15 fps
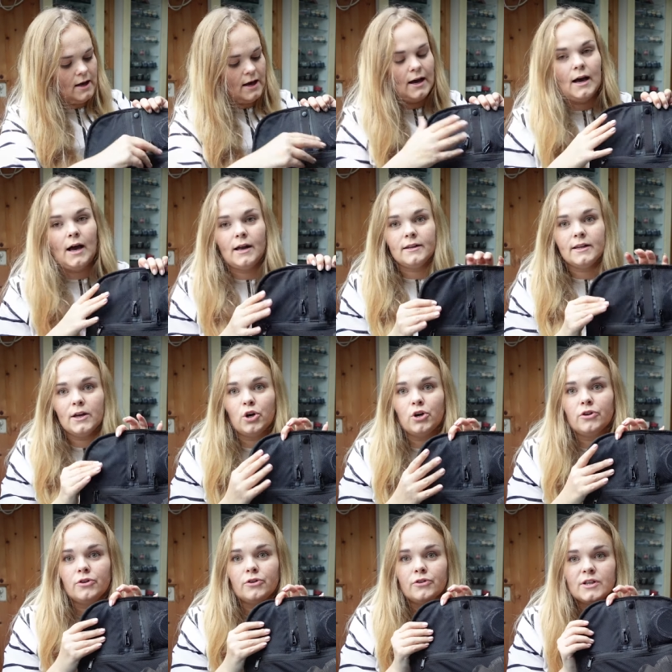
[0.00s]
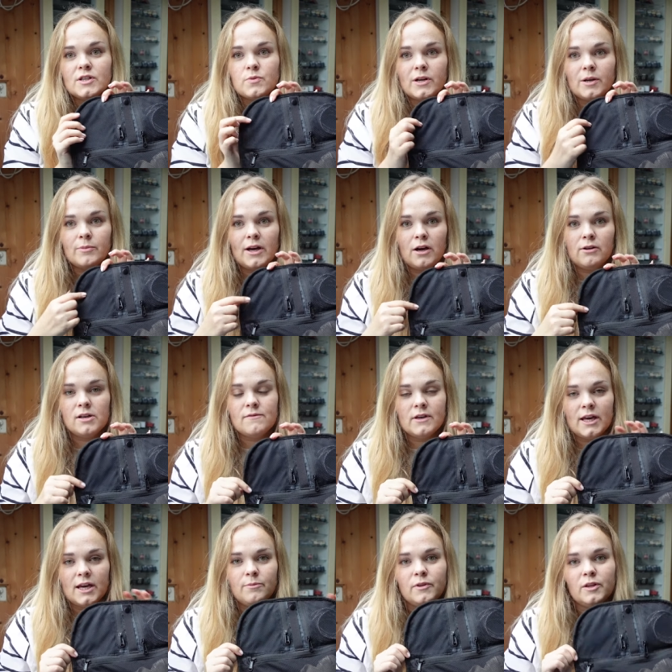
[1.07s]
And then on this one I'm now leaving
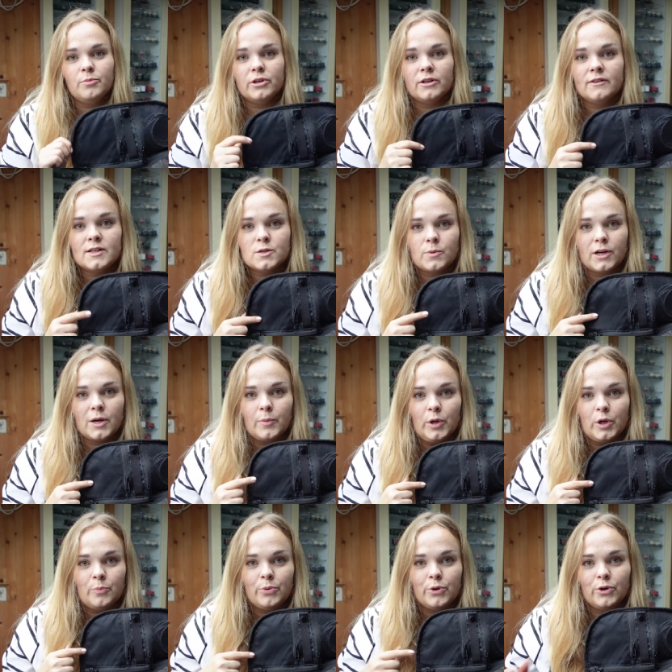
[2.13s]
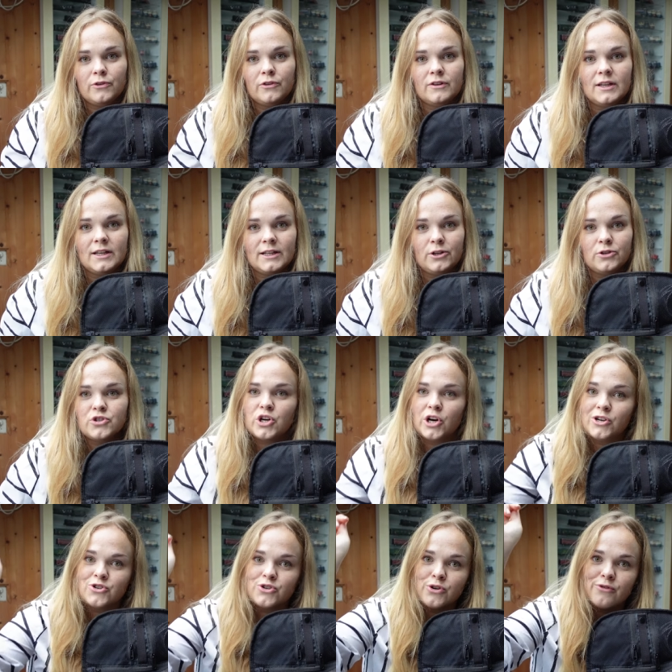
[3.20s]
empty, but in this one I'm gonna put the little
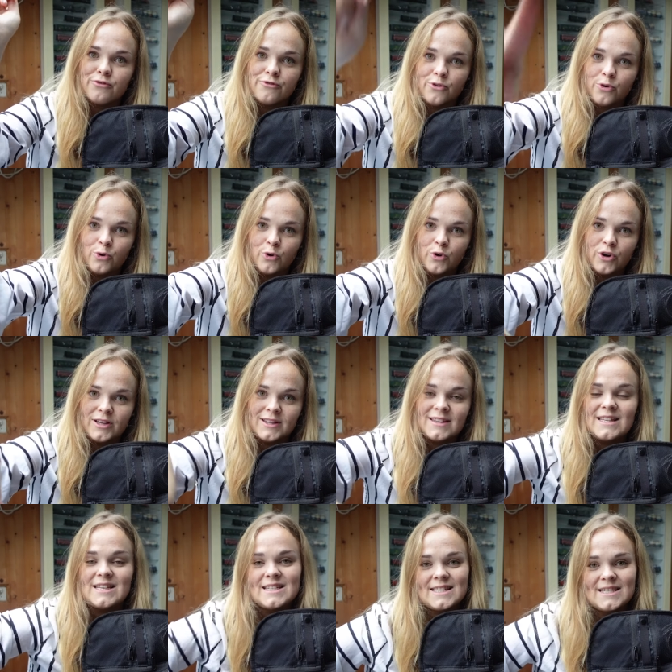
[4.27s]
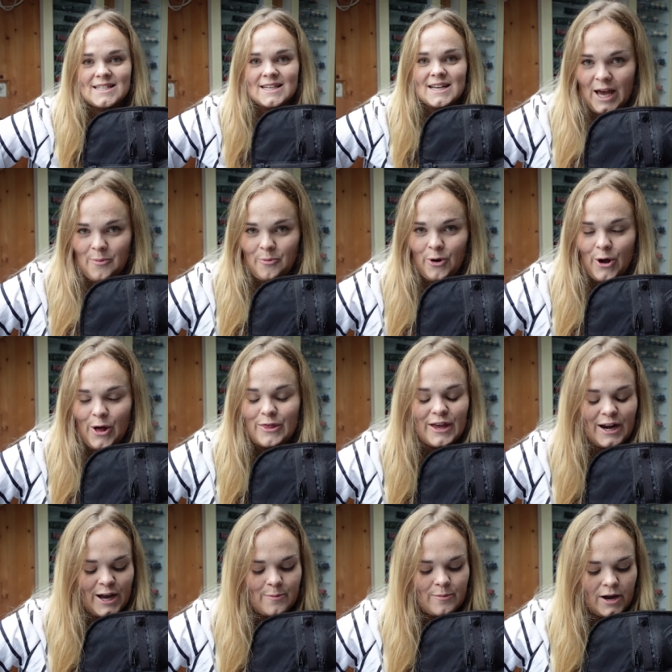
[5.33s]
charger for this camera that
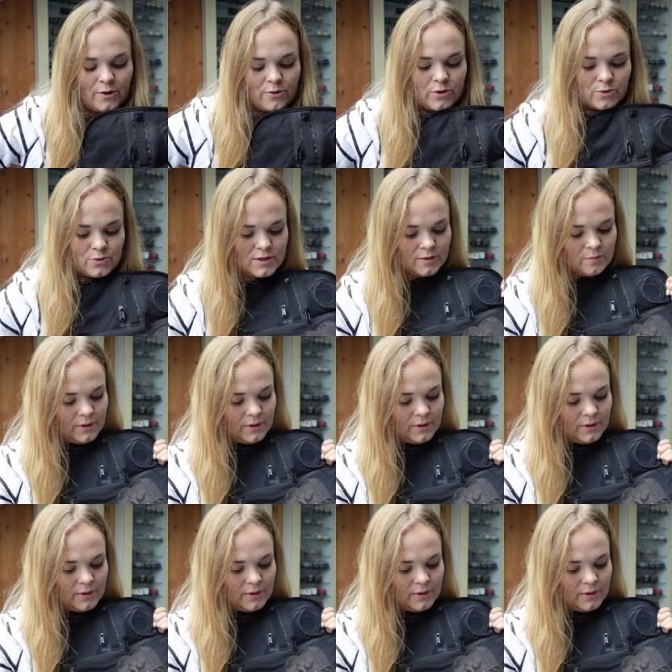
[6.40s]
I'm now using